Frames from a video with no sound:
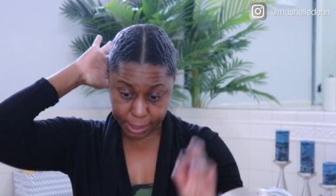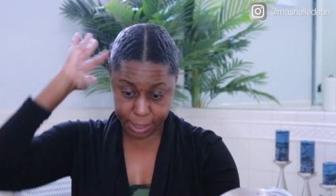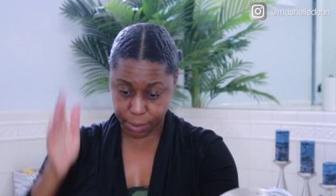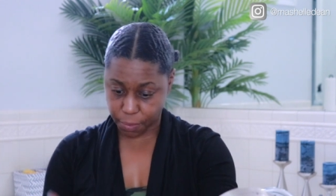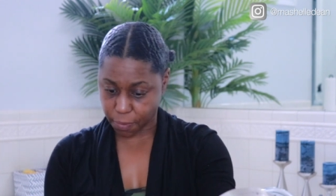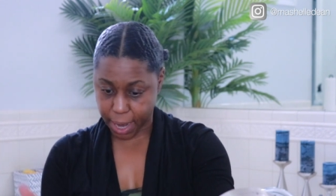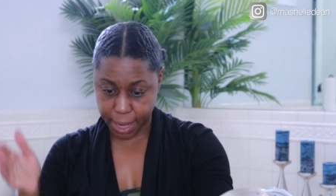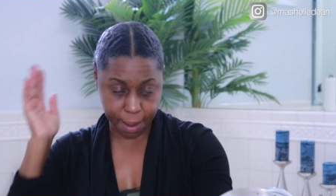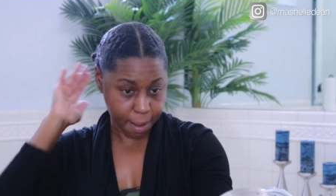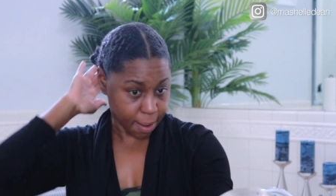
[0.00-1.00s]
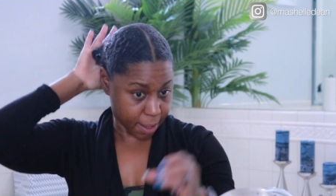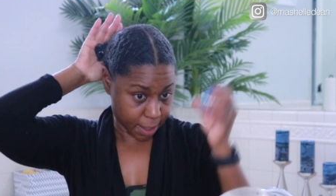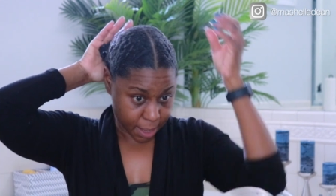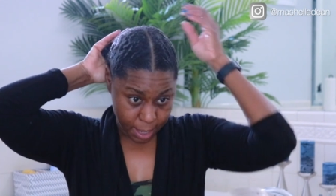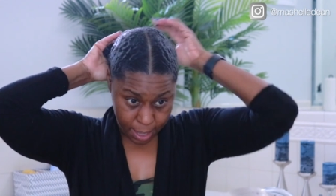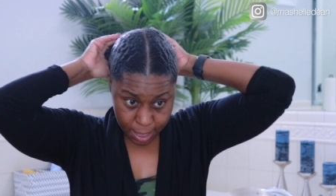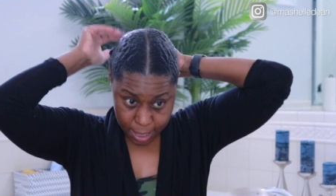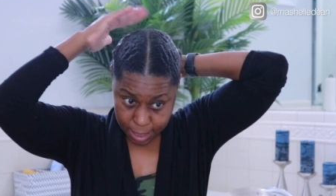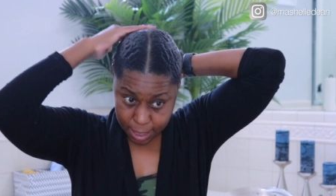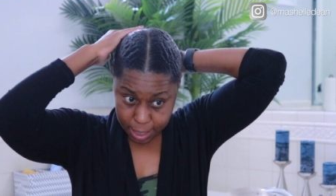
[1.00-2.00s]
It says it right on the